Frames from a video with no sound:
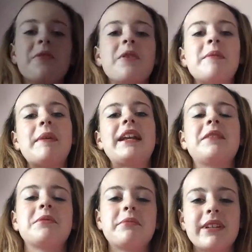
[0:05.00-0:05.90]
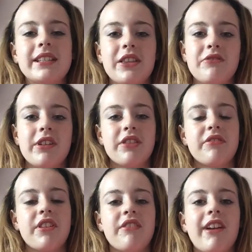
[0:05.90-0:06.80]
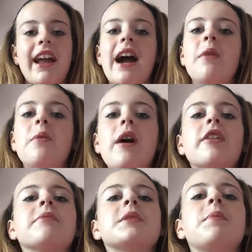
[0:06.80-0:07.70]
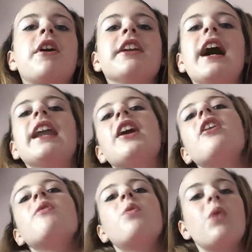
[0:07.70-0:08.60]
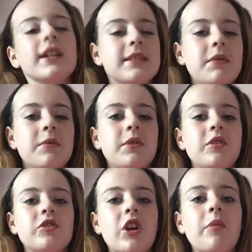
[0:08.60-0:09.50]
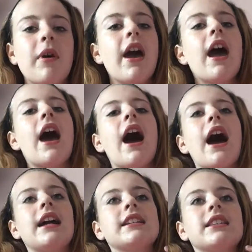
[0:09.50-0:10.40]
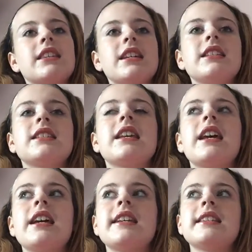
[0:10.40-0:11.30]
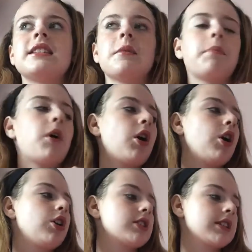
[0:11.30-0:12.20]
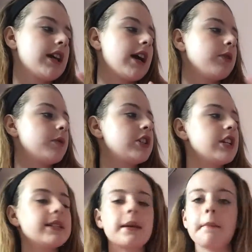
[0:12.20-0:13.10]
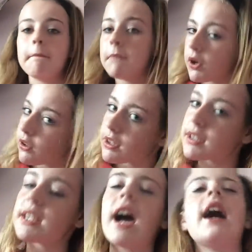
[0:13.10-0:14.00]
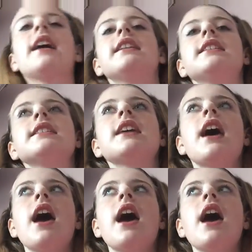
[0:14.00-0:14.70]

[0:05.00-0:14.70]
everyone, my name's Pixie333 and welcome to part 9 of What's in My Wardrobe, and this is part 9, which is books. And